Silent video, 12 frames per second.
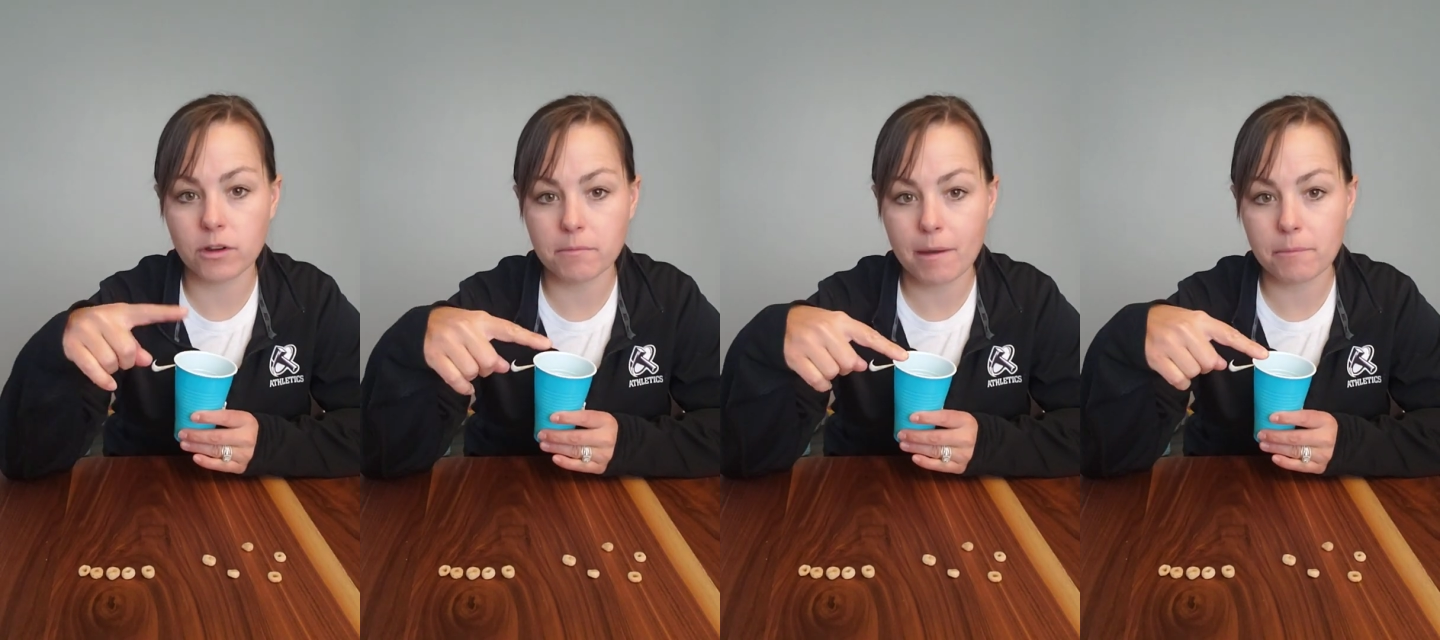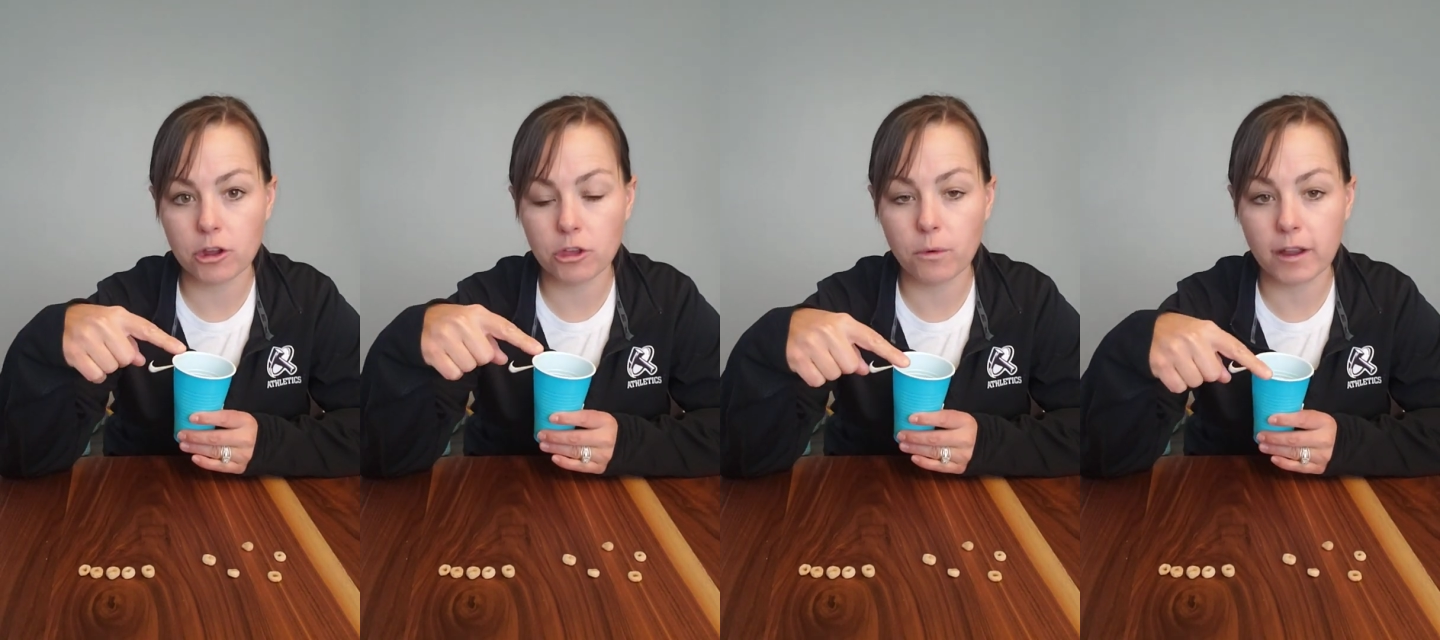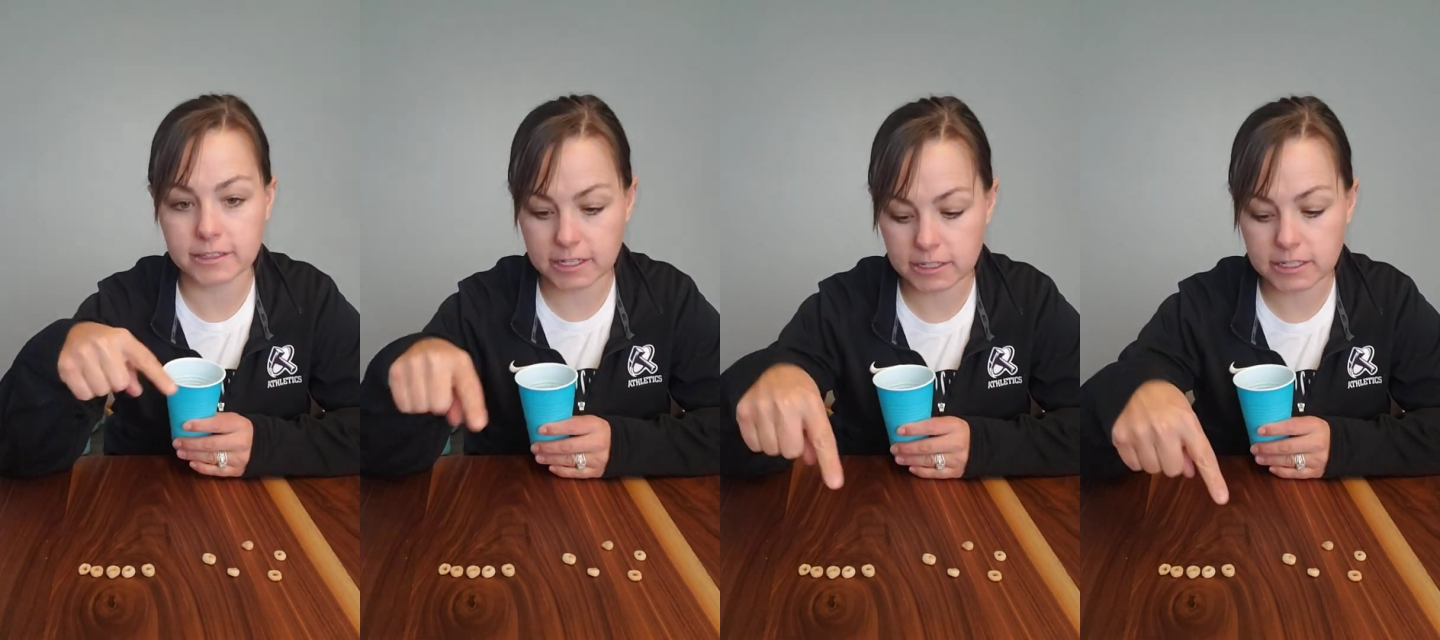Remember, you
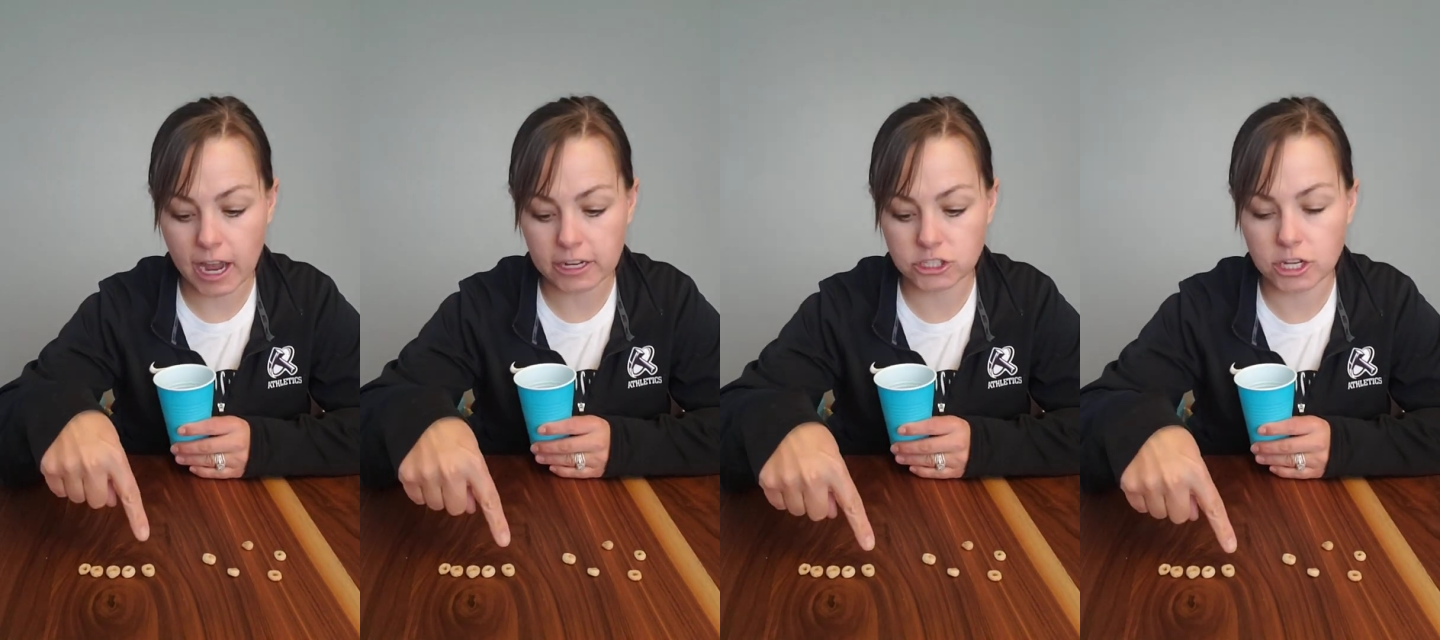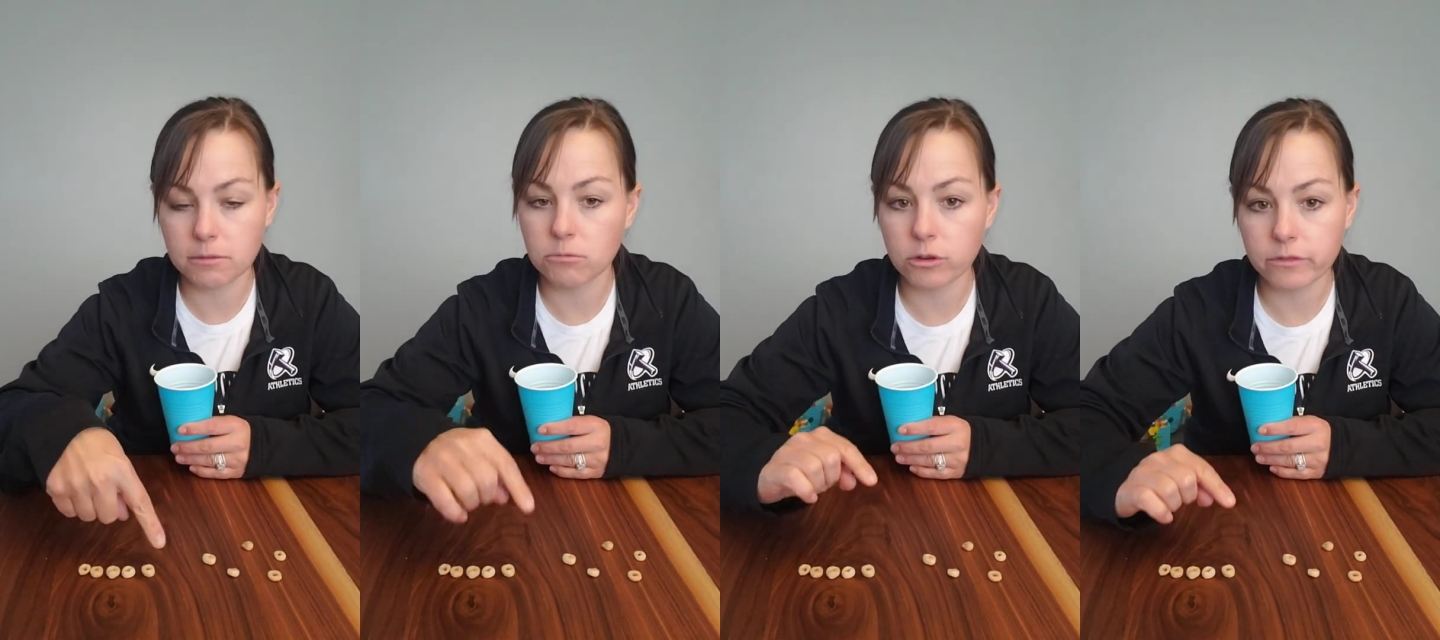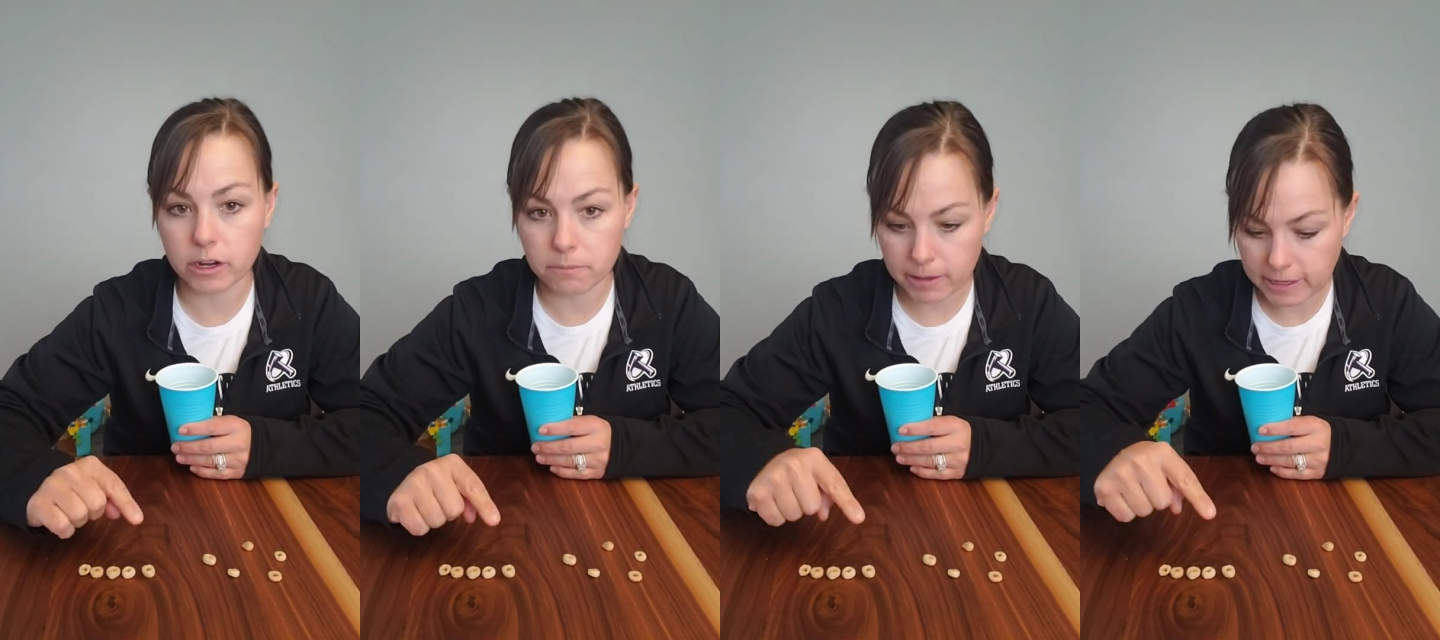want to touch and move
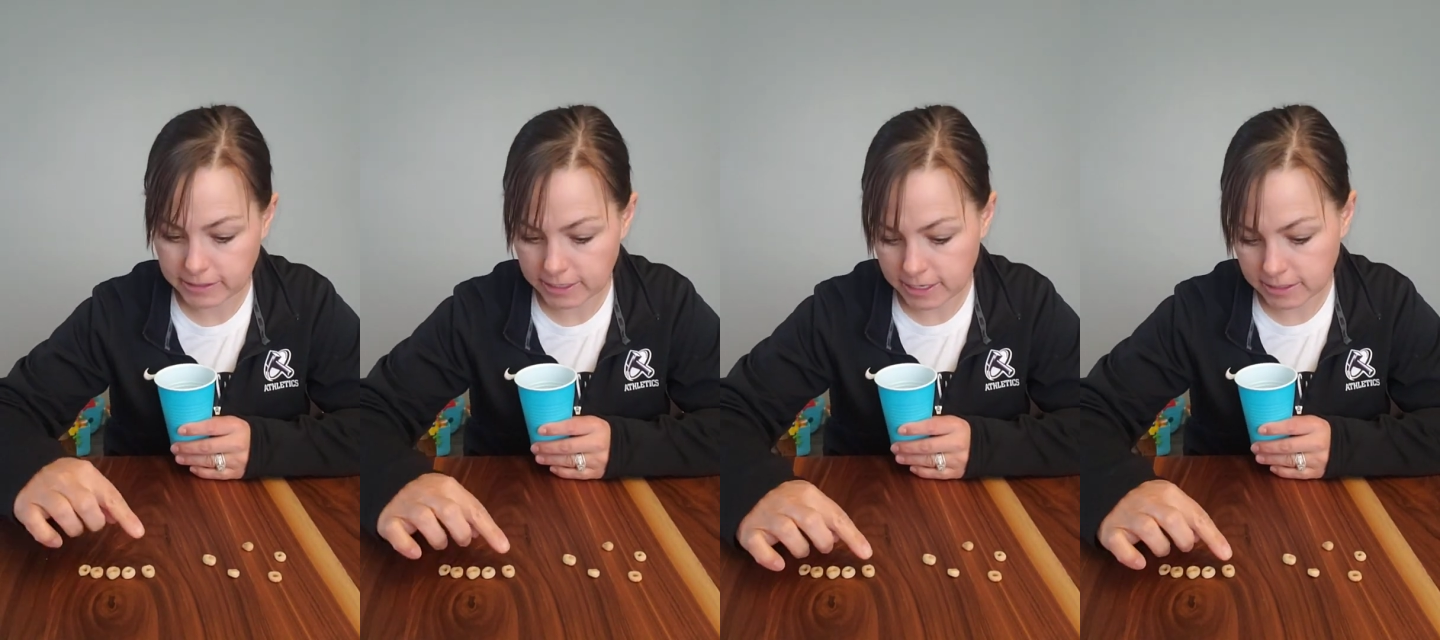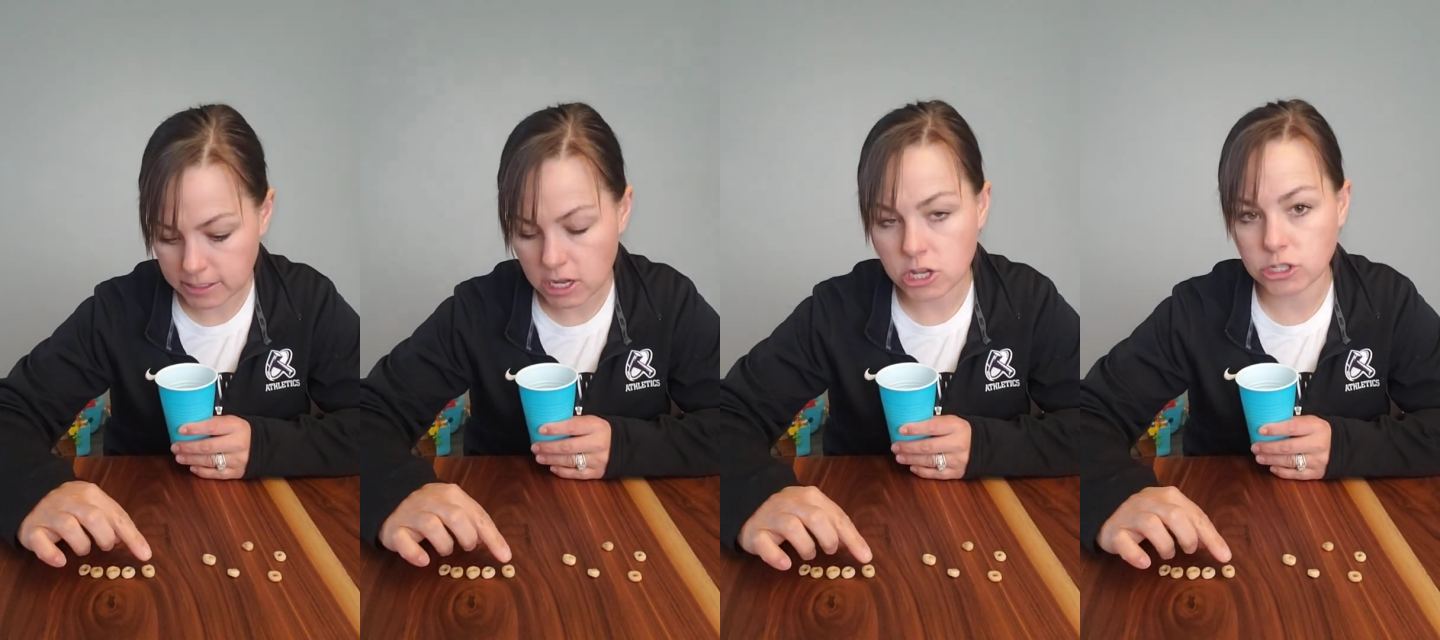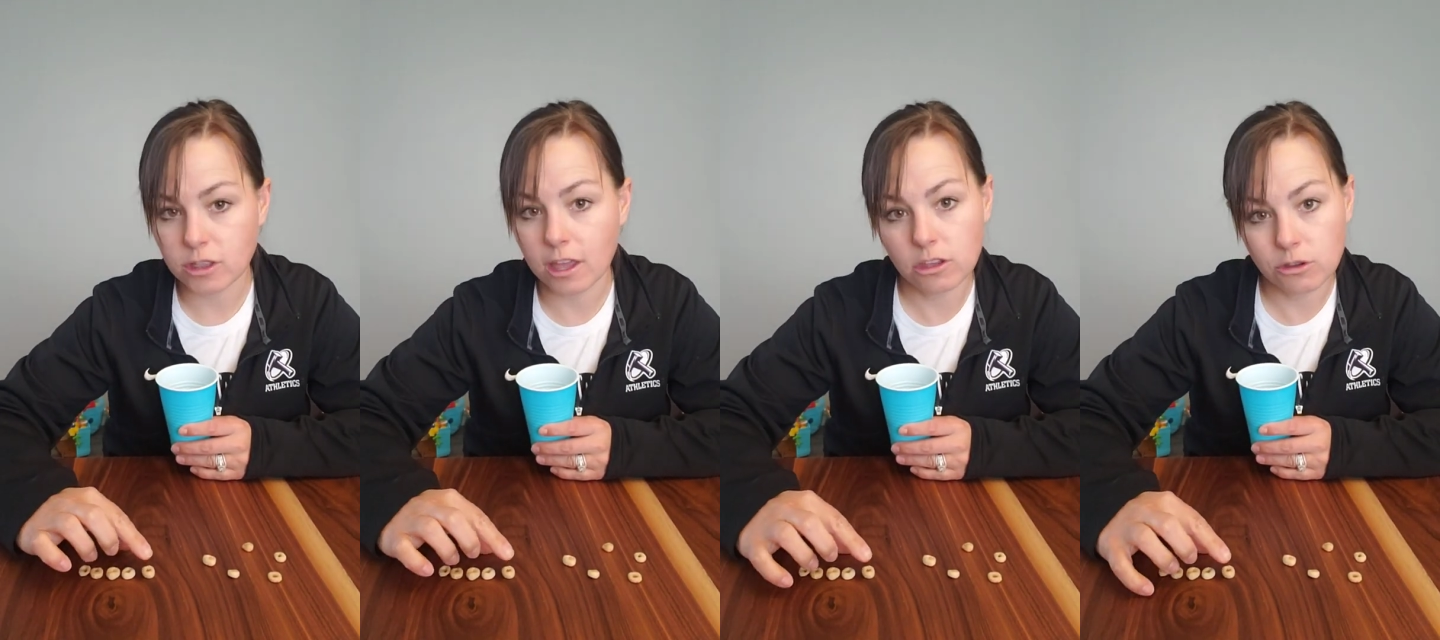your pieces
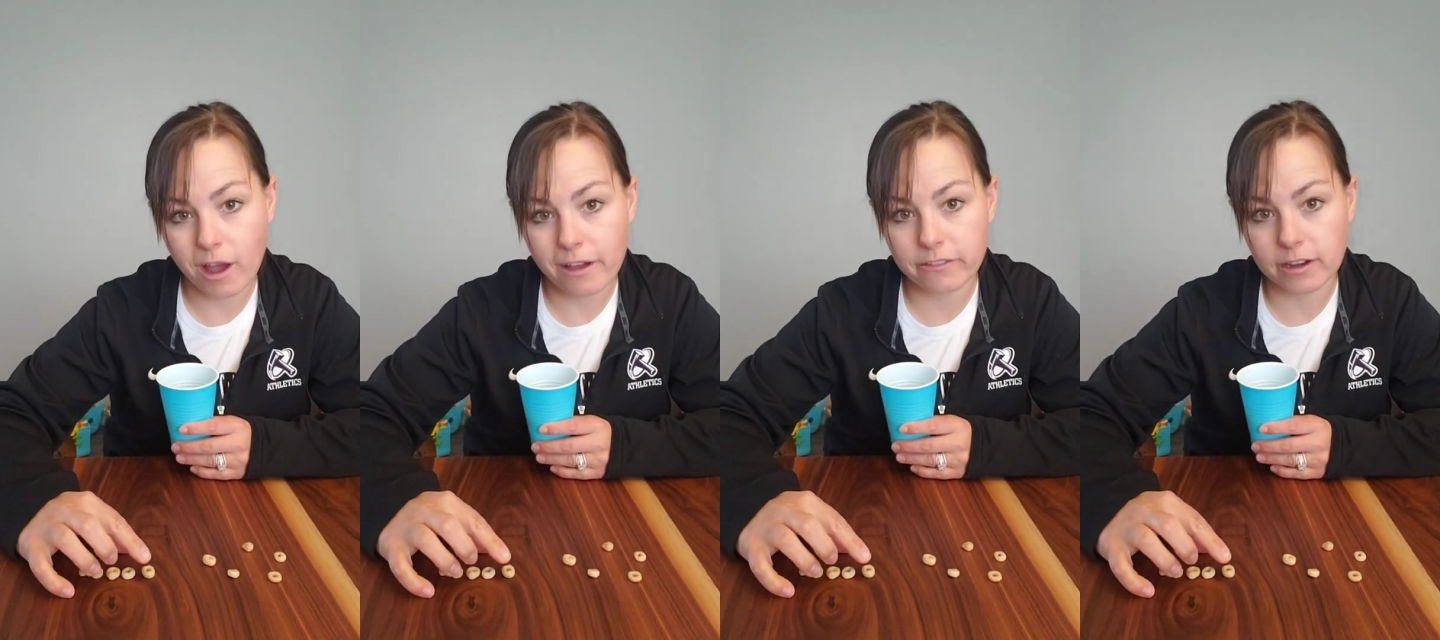so that you have